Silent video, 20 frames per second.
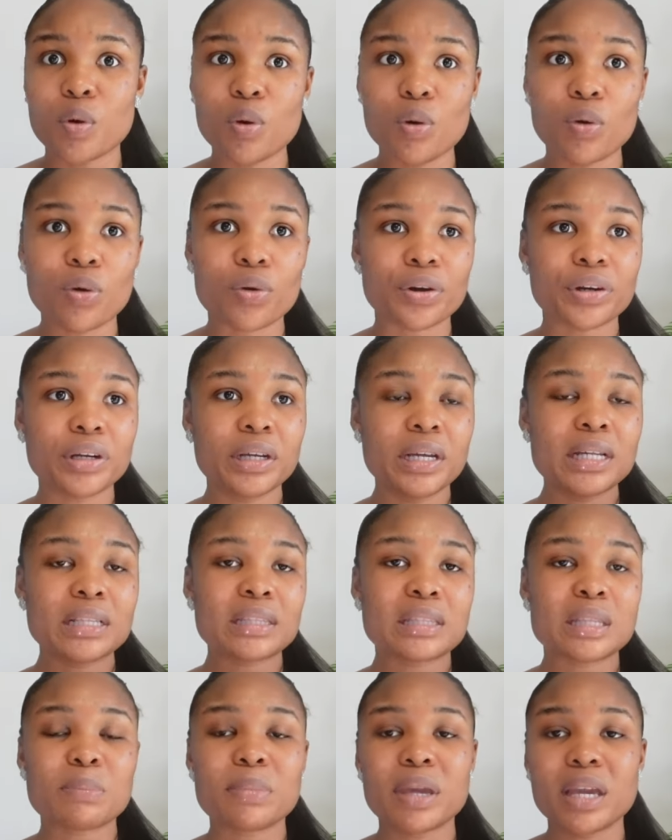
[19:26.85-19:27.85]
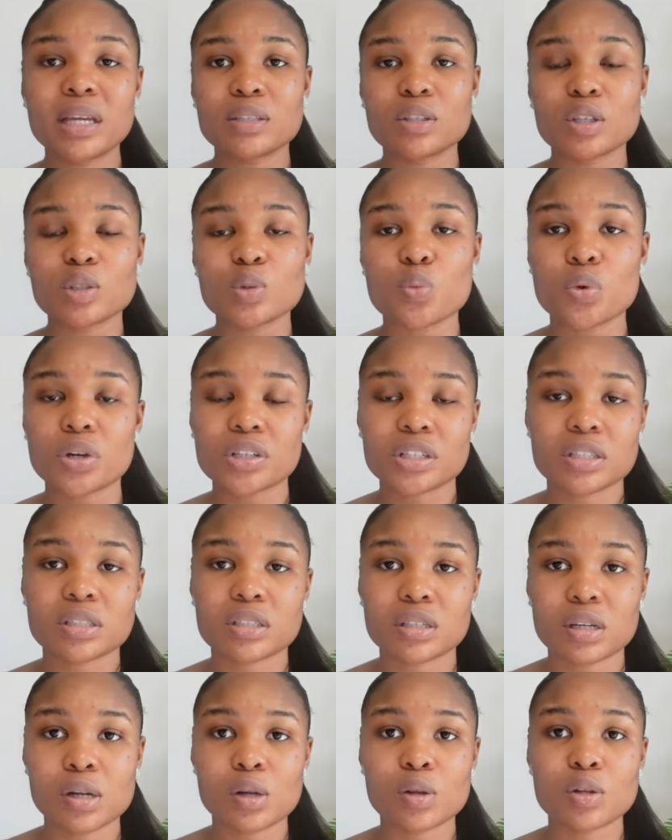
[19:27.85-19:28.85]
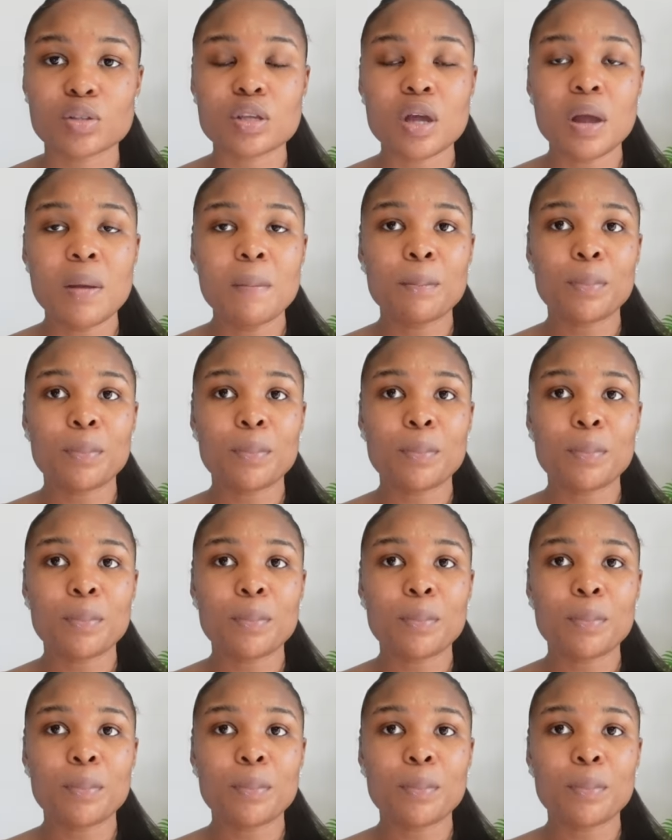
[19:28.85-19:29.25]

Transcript: or the maid just washes the clothes.